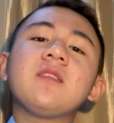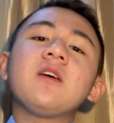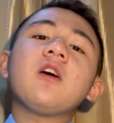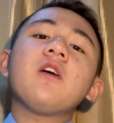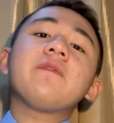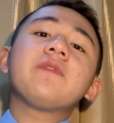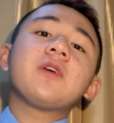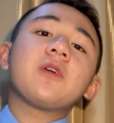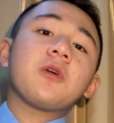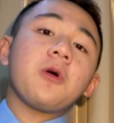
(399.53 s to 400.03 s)

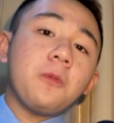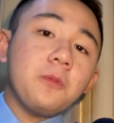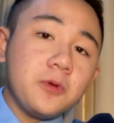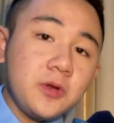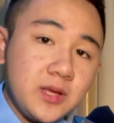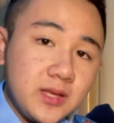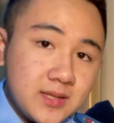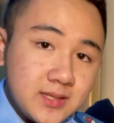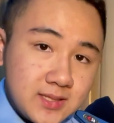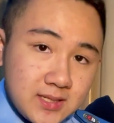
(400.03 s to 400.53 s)
of the
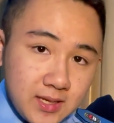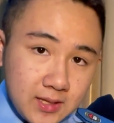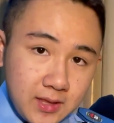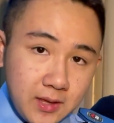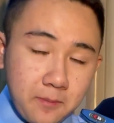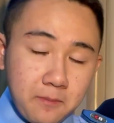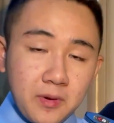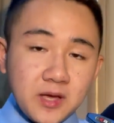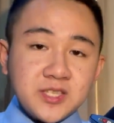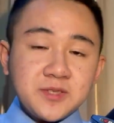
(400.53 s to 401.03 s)
community
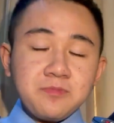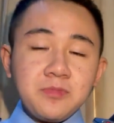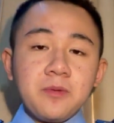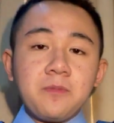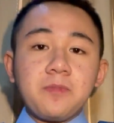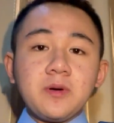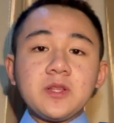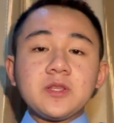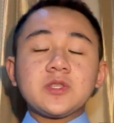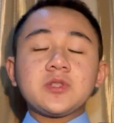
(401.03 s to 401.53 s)
that must be
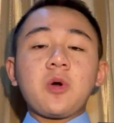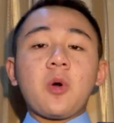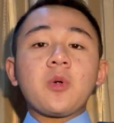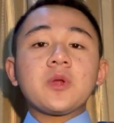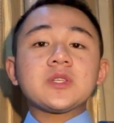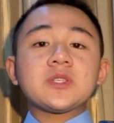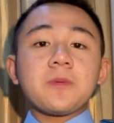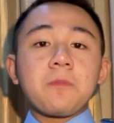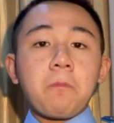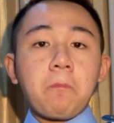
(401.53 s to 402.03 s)
built
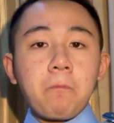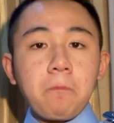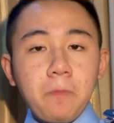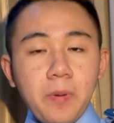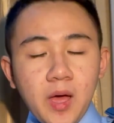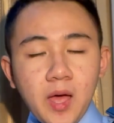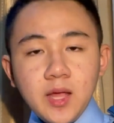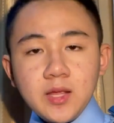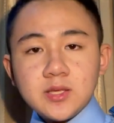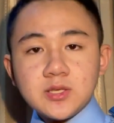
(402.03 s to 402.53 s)
towards a
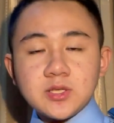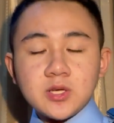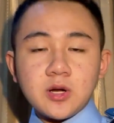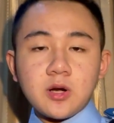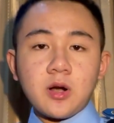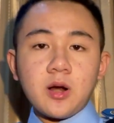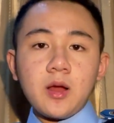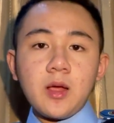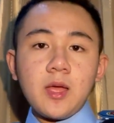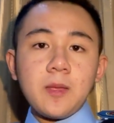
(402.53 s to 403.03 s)

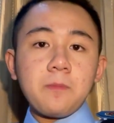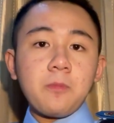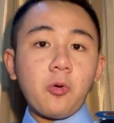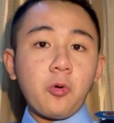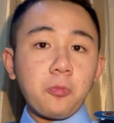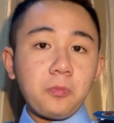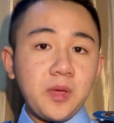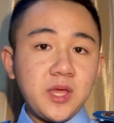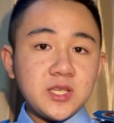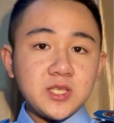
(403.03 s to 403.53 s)
better and more
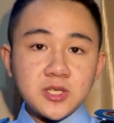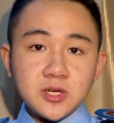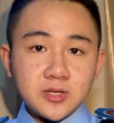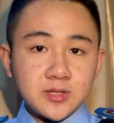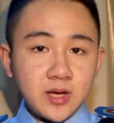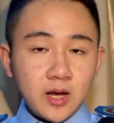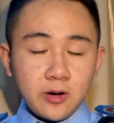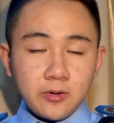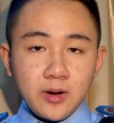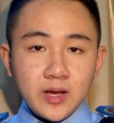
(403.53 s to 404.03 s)
mature
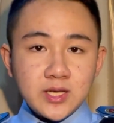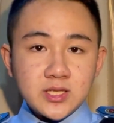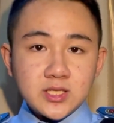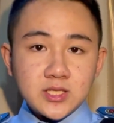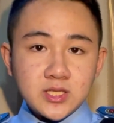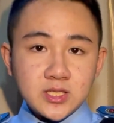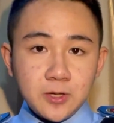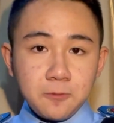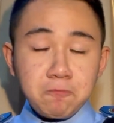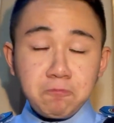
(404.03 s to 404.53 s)

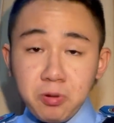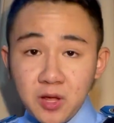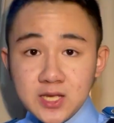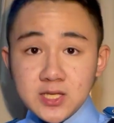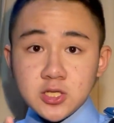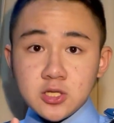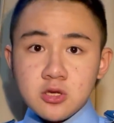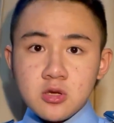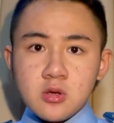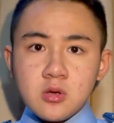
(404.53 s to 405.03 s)
direction,
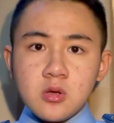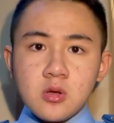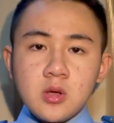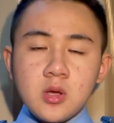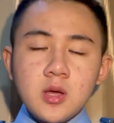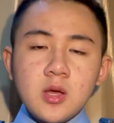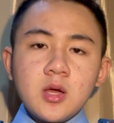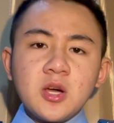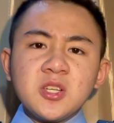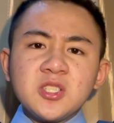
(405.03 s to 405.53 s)
plus
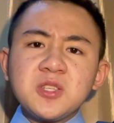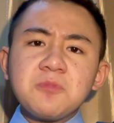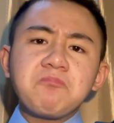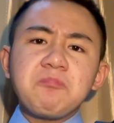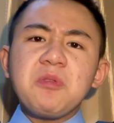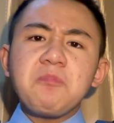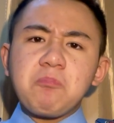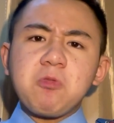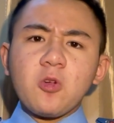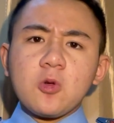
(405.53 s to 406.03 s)
the
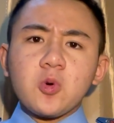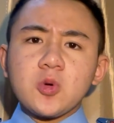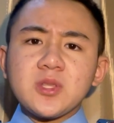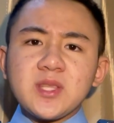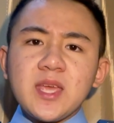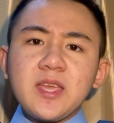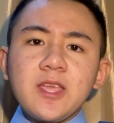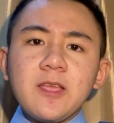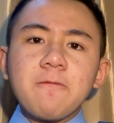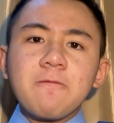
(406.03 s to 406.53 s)
people who
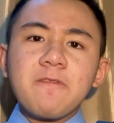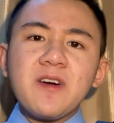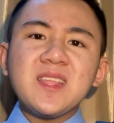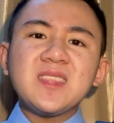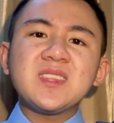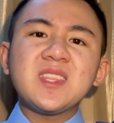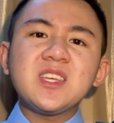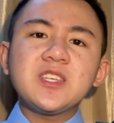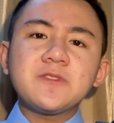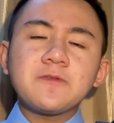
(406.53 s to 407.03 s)
take
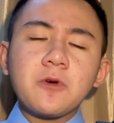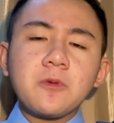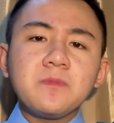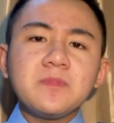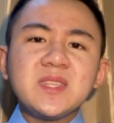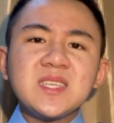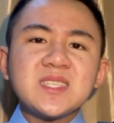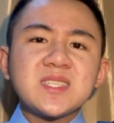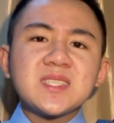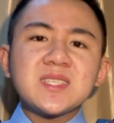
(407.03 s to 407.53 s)
advantage from
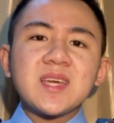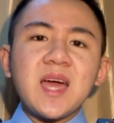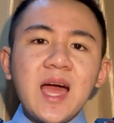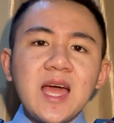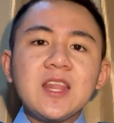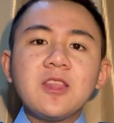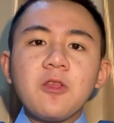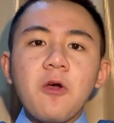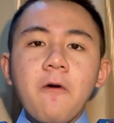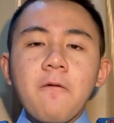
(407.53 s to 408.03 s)
this
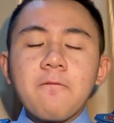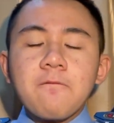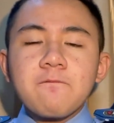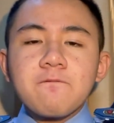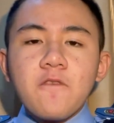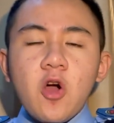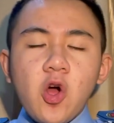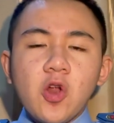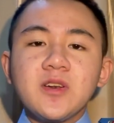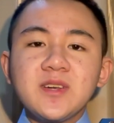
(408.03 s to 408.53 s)
kind of
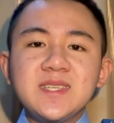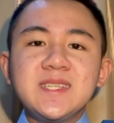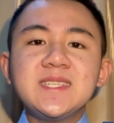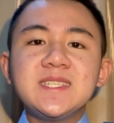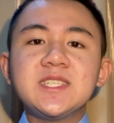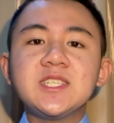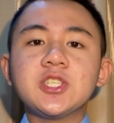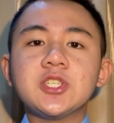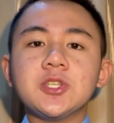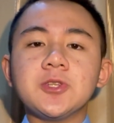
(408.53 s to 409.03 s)

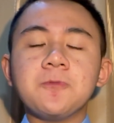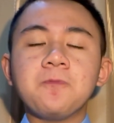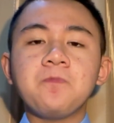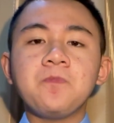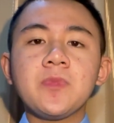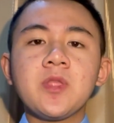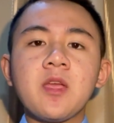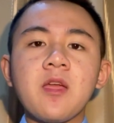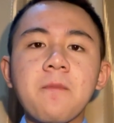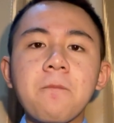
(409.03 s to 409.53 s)
condition,
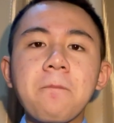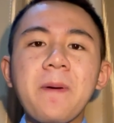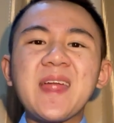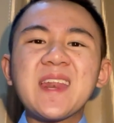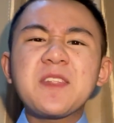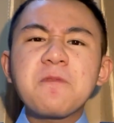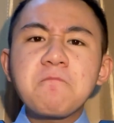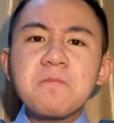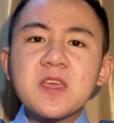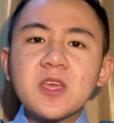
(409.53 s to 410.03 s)

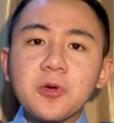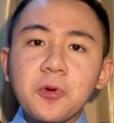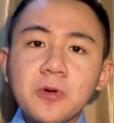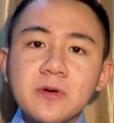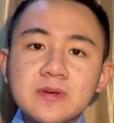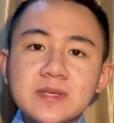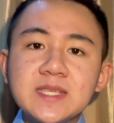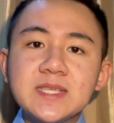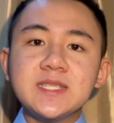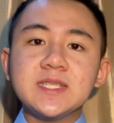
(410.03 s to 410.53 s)
pandemic
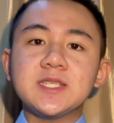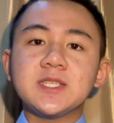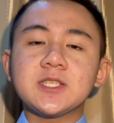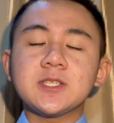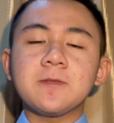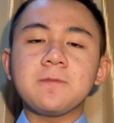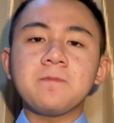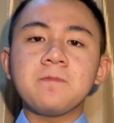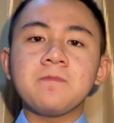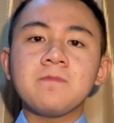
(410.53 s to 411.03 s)

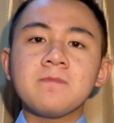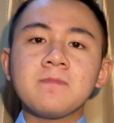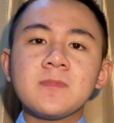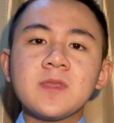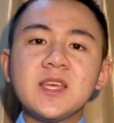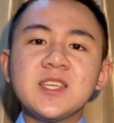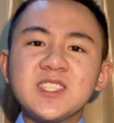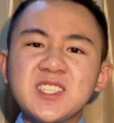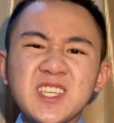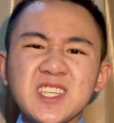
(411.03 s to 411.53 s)
condition.
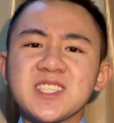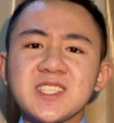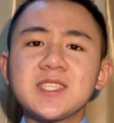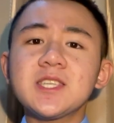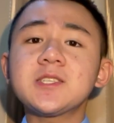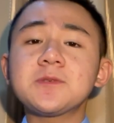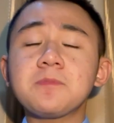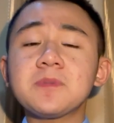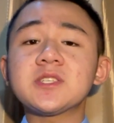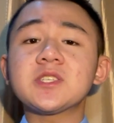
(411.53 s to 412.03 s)

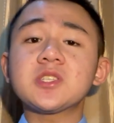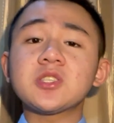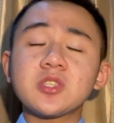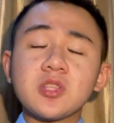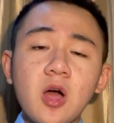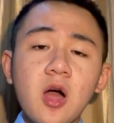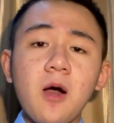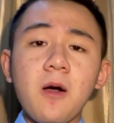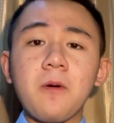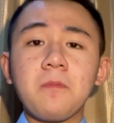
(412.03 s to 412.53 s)
Injustice must
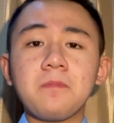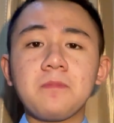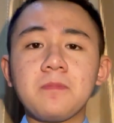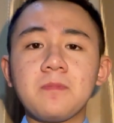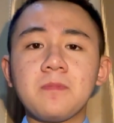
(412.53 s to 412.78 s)
stop.